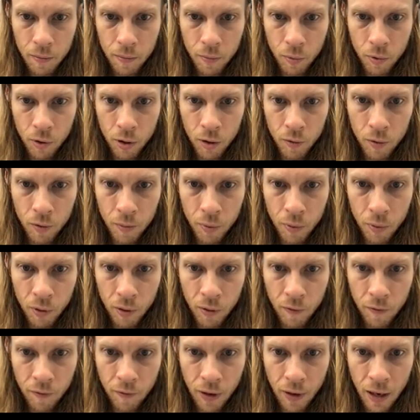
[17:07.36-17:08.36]
1 over
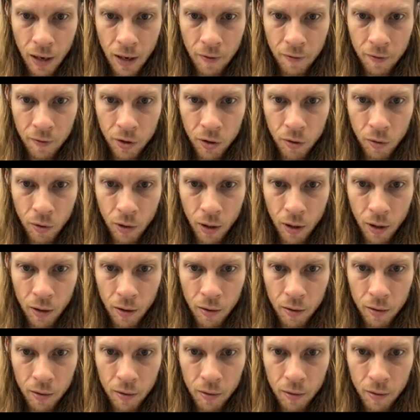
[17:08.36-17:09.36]
0.5
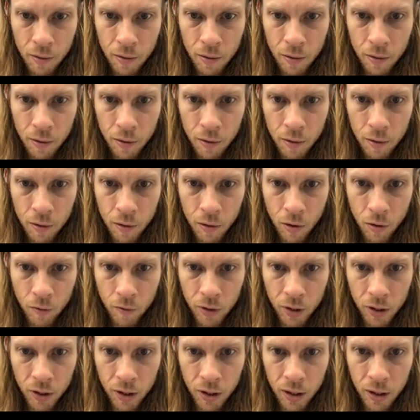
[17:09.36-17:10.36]
squared
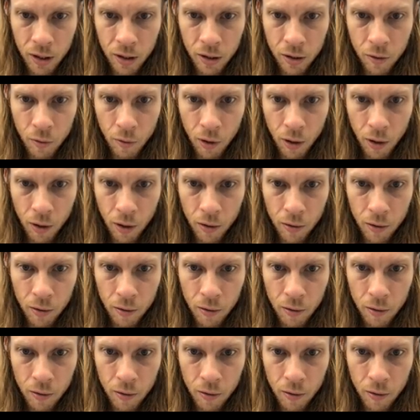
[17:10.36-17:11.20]
over c squared.